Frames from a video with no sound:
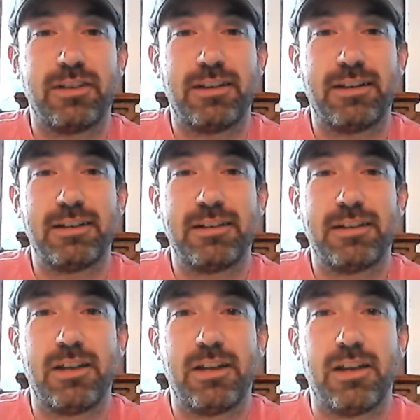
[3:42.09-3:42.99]
Uh,
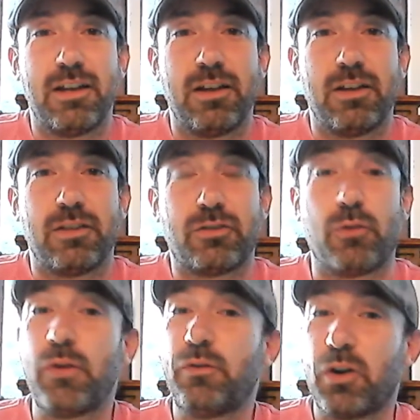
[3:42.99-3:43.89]
so,
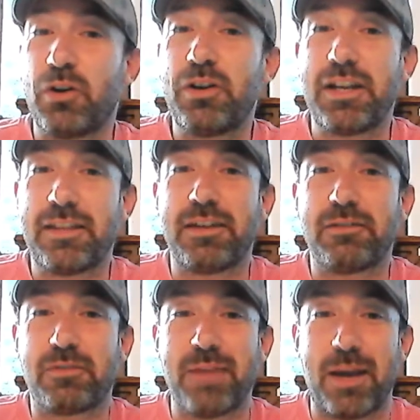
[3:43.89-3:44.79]
if we've learned anything
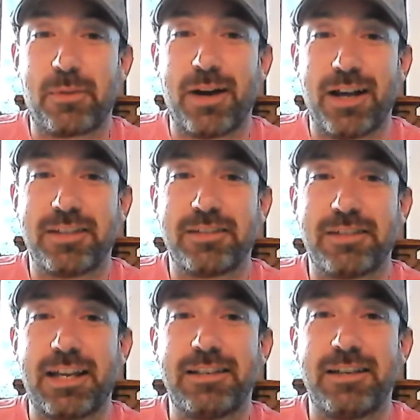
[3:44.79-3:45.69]
from that process, I
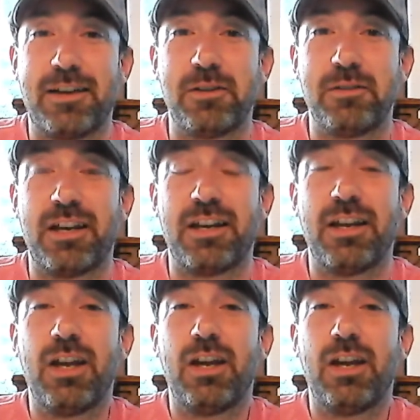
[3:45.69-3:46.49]
can tell you that